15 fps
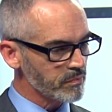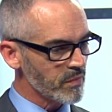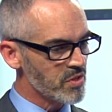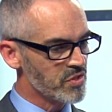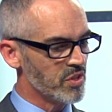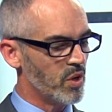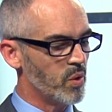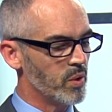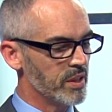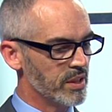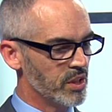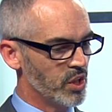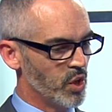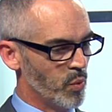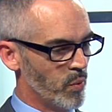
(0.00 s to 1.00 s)
So
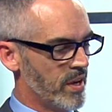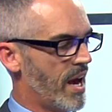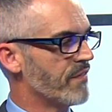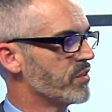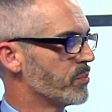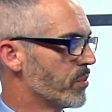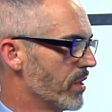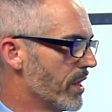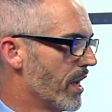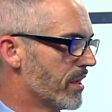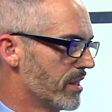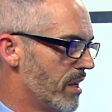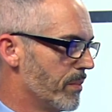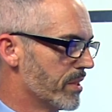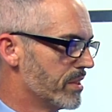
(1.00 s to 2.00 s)
we have to bring
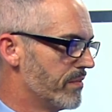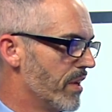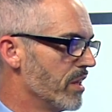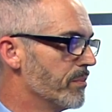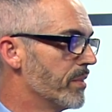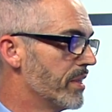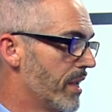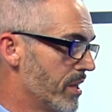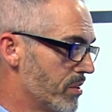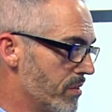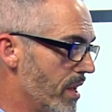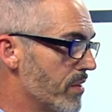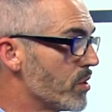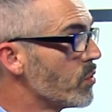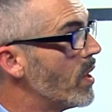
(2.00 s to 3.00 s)
economic development
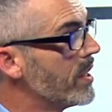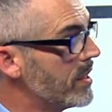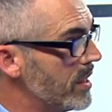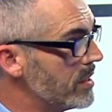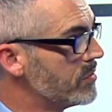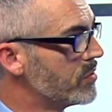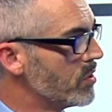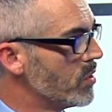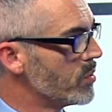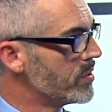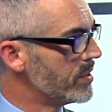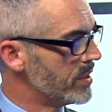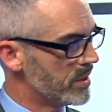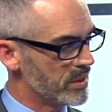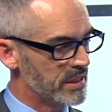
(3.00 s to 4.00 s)
and the right kind of growth
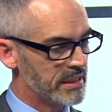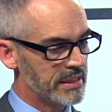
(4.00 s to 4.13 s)
here.